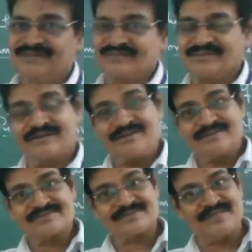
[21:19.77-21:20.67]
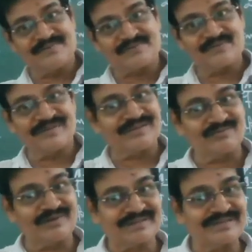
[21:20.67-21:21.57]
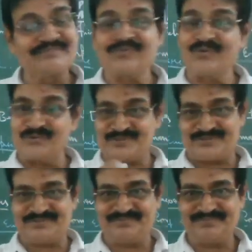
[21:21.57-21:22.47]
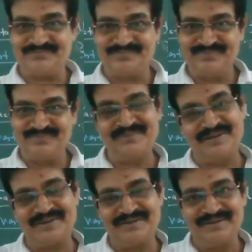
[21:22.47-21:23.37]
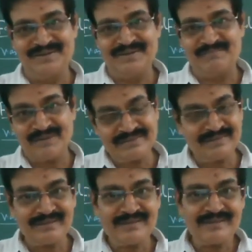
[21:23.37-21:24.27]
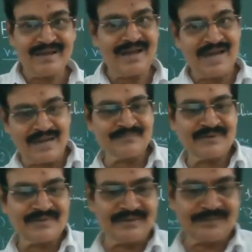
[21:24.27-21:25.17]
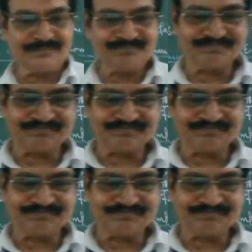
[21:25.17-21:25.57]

The slaves were working force there. But after the